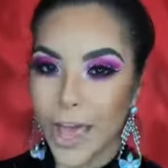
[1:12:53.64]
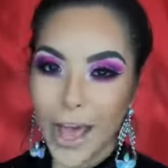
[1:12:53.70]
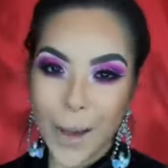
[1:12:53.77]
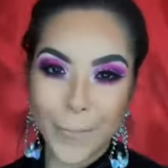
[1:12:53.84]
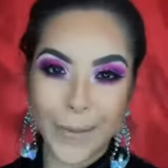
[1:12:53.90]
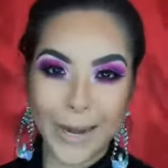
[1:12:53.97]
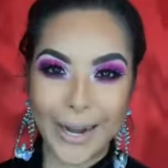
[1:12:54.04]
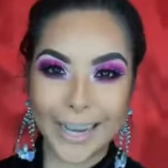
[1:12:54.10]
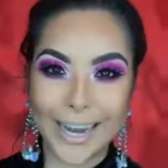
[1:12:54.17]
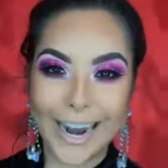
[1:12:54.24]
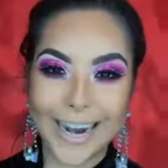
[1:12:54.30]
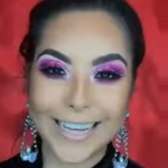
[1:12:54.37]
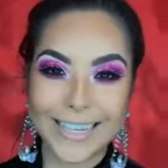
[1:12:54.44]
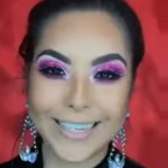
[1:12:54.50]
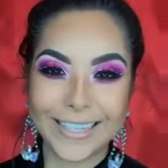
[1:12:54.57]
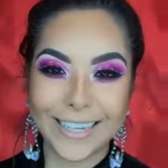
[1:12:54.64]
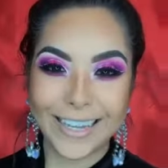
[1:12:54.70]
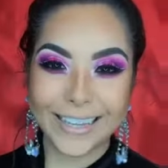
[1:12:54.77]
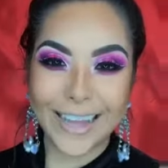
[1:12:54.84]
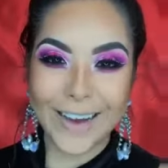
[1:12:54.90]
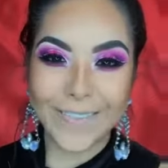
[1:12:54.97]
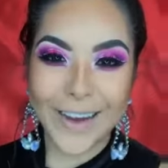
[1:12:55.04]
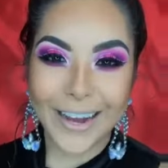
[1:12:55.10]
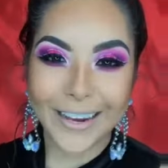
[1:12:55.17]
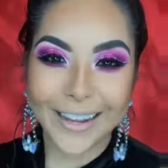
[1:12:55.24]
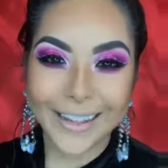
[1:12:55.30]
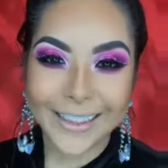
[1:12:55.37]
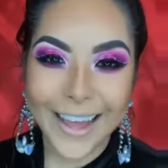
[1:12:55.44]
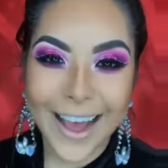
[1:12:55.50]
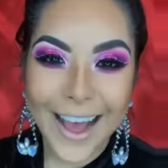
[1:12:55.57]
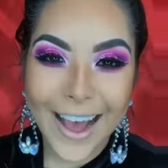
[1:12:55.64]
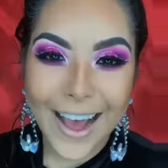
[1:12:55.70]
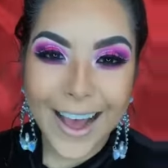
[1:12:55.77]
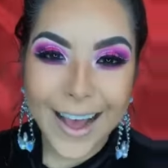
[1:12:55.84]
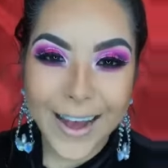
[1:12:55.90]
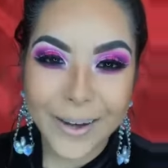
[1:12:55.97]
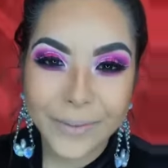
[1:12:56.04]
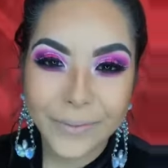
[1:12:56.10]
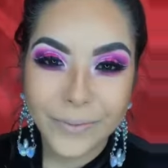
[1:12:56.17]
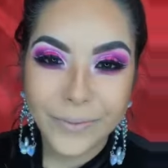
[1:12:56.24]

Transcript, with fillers: Mira qué naricita, manita.